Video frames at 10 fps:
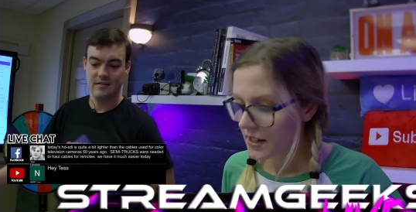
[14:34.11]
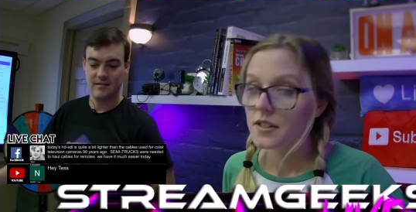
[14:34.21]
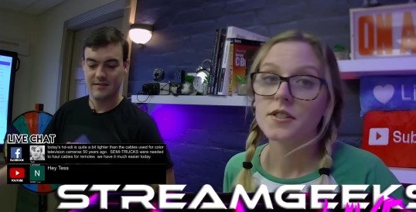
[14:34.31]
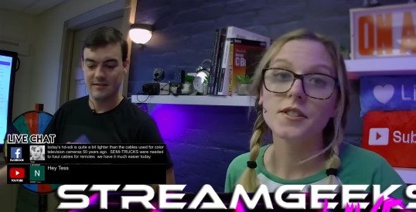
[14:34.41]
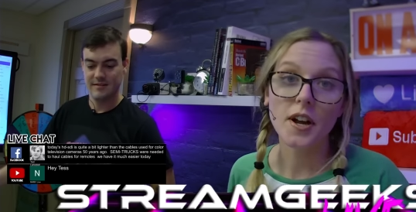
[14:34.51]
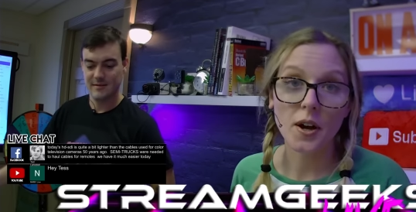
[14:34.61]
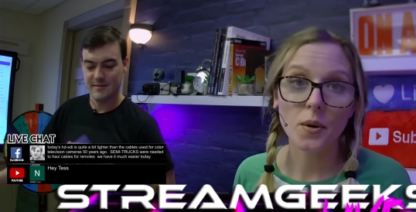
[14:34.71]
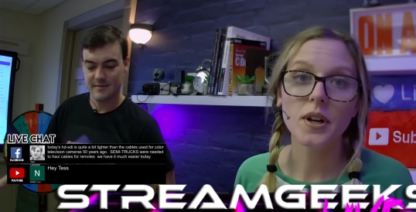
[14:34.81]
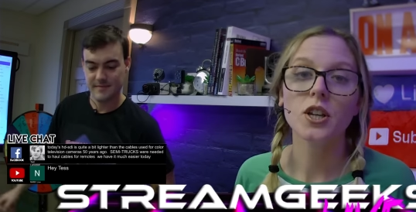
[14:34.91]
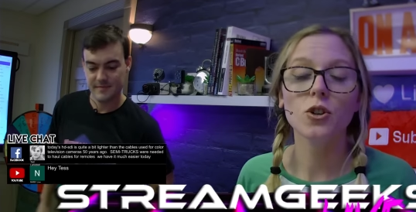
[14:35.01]

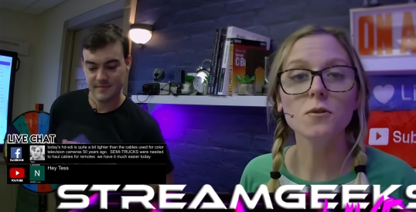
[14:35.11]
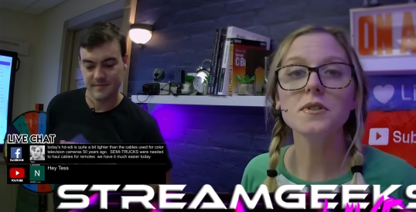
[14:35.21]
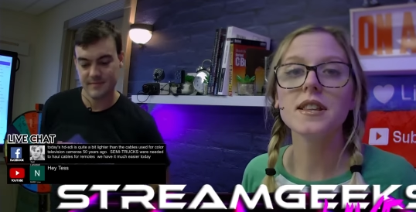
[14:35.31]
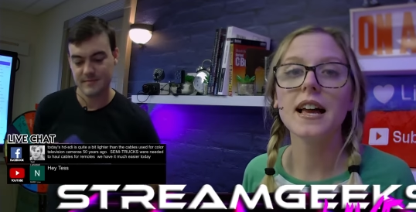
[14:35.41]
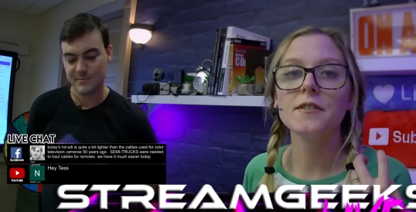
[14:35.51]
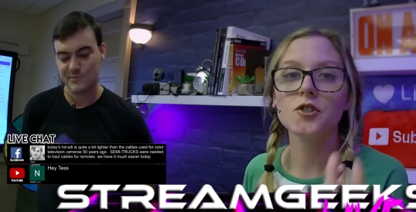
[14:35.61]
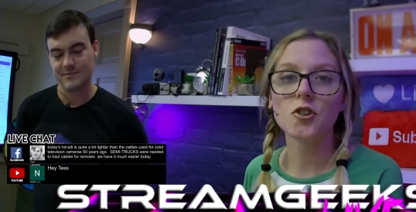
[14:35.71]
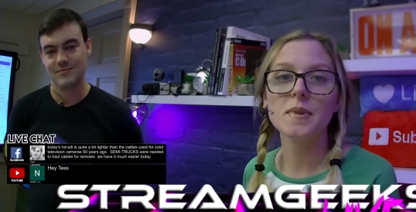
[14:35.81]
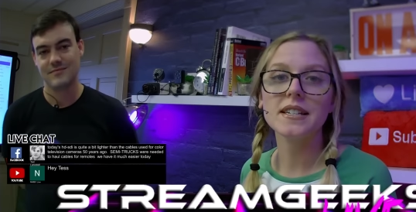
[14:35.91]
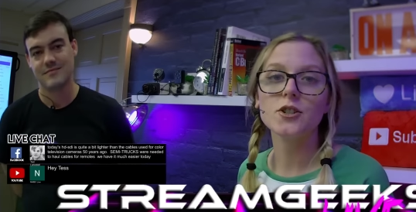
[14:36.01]
Speaker 1: So use live
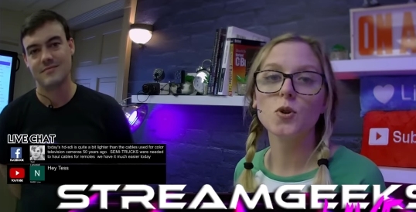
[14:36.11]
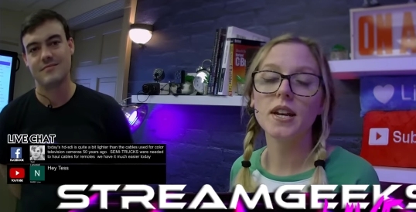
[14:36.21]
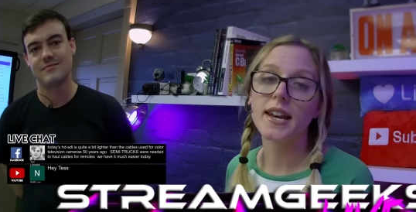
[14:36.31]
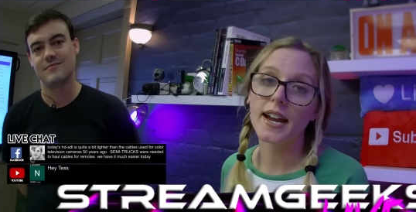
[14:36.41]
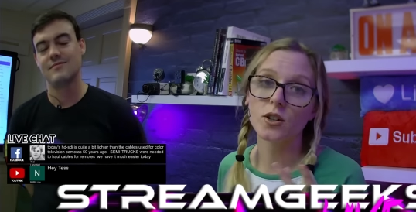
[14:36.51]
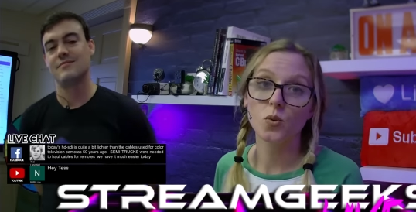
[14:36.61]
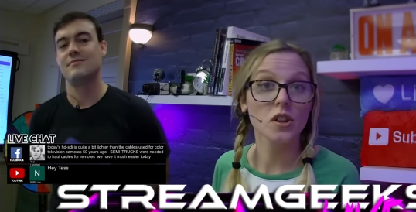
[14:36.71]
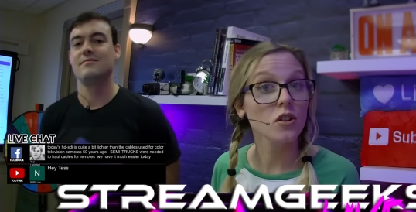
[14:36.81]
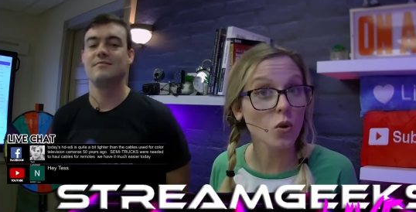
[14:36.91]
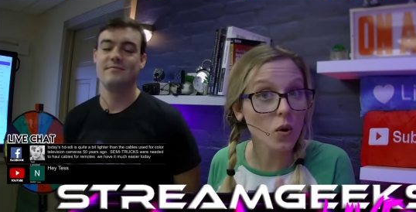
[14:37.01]
streaming to connect
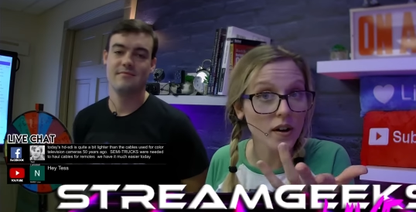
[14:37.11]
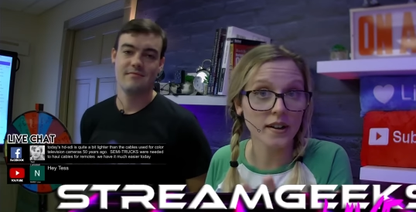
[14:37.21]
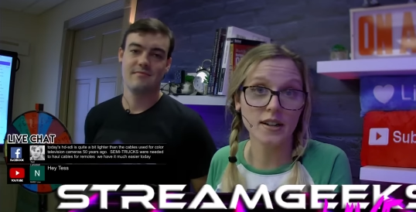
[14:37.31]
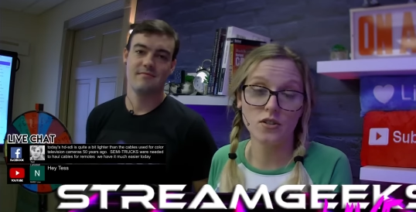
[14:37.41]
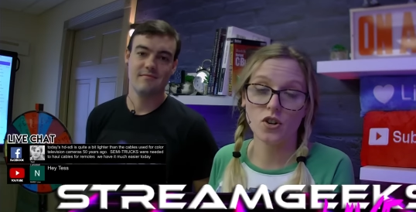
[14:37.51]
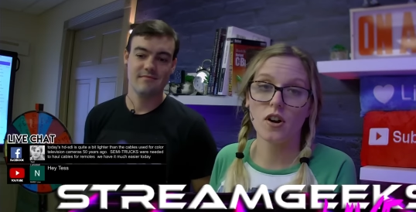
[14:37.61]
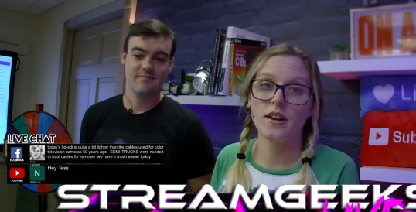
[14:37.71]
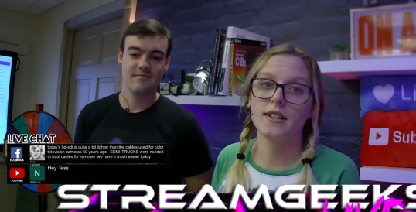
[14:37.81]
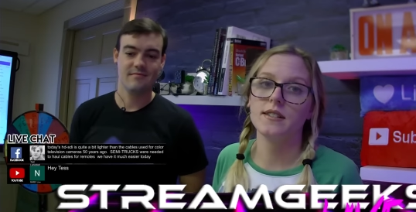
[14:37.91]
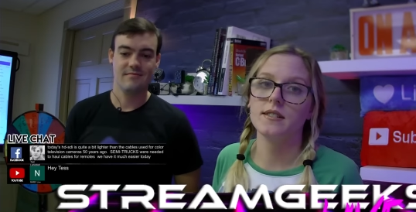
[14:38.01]
with your niche
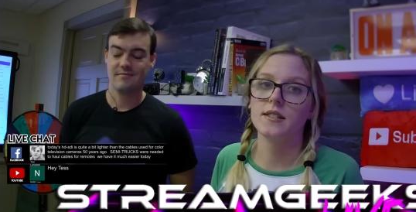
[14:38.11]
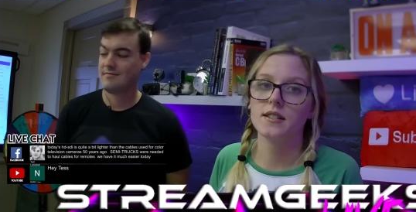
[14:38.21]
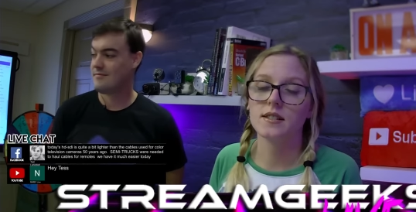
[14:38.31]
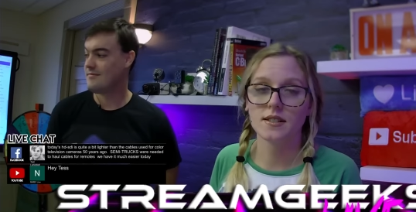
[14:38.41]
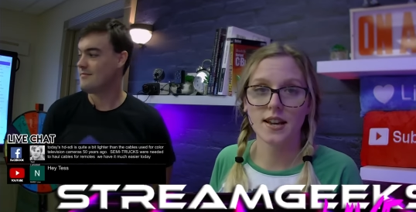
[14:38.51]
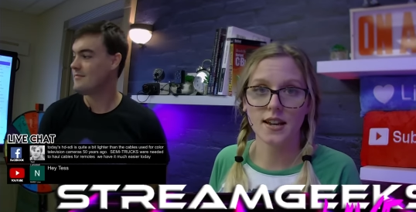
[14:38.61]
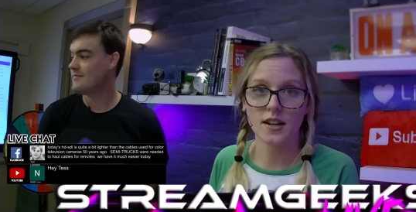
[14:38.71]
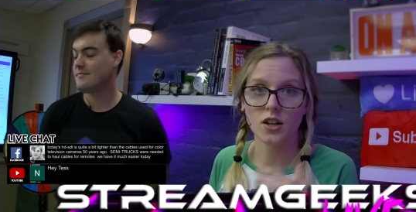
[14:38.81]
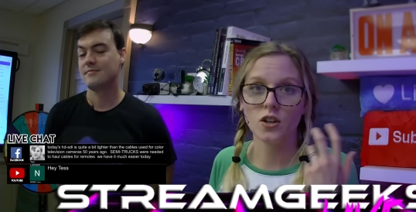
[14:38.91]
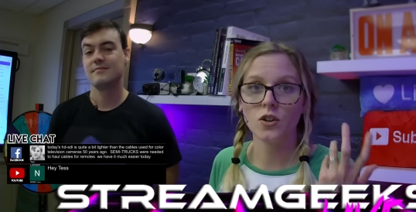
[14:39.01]
audiences
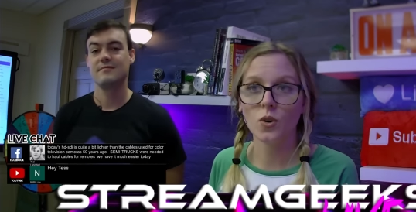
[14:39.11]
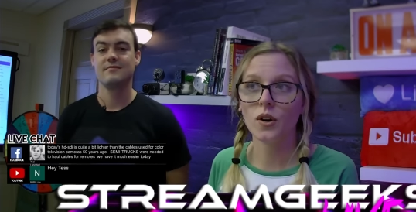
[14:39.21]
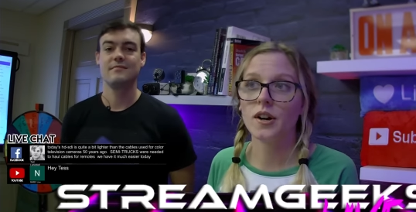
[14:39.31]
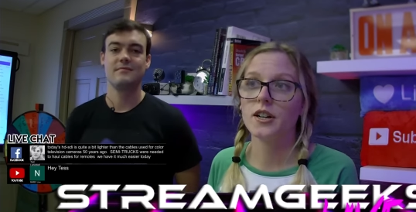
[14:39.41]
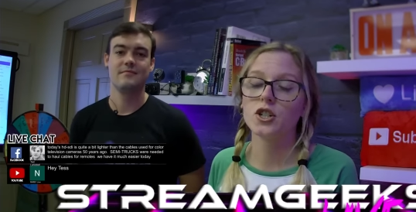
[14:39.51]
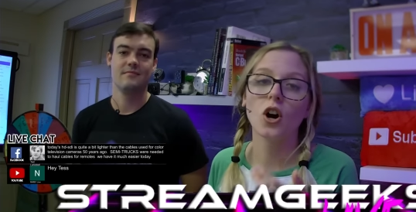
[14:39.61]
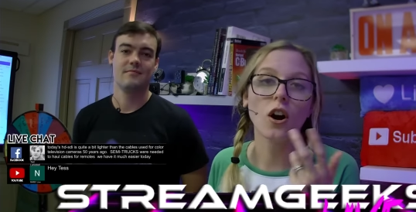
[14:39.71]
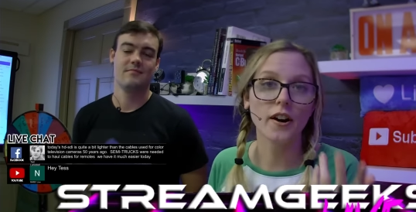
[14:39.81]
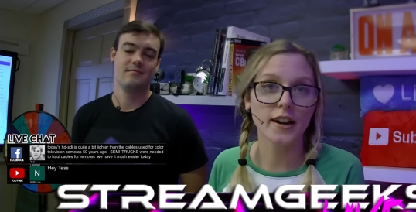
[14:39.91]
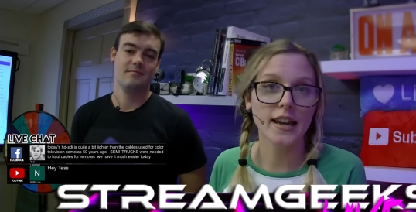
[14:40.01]
and your
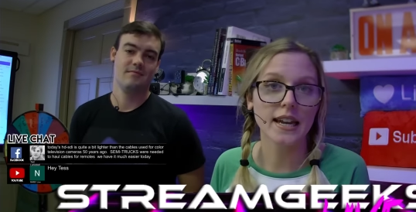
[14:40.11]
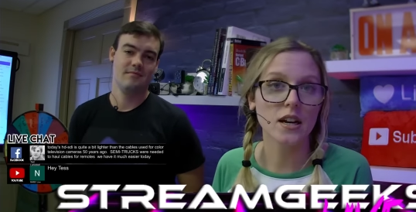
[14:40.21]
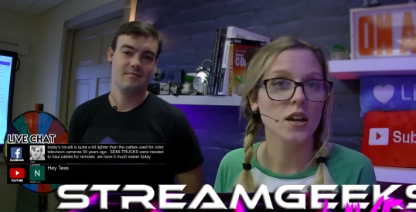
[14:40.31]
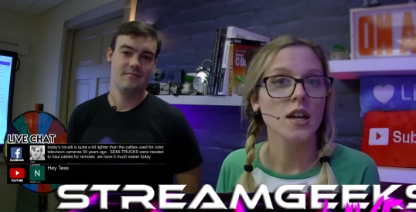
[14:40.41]
target